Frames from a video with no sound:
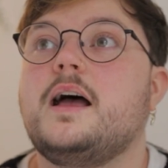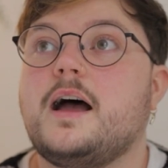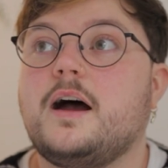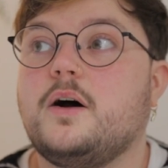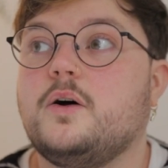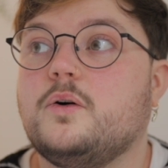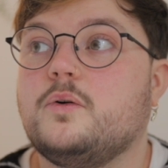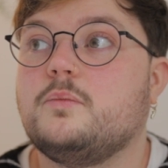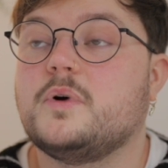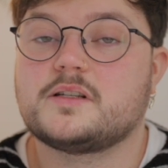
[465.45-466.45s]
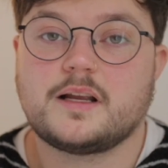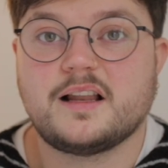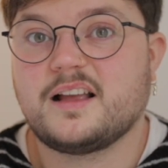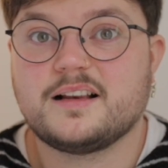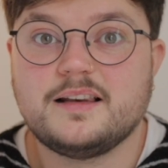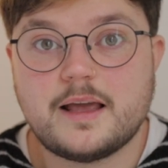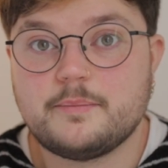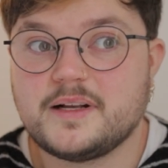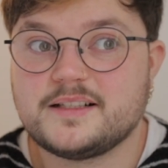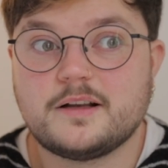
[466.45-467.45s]
how much I'd like
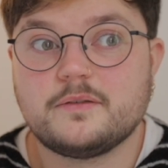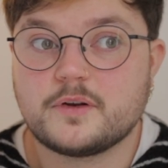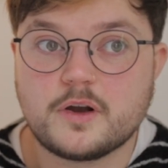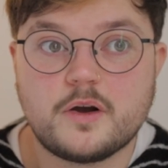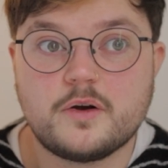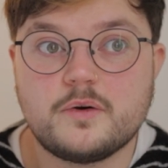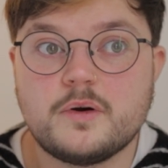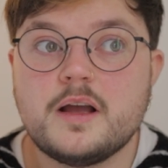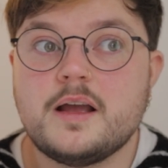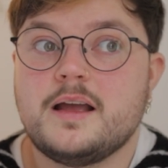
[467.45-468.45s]
let myself go,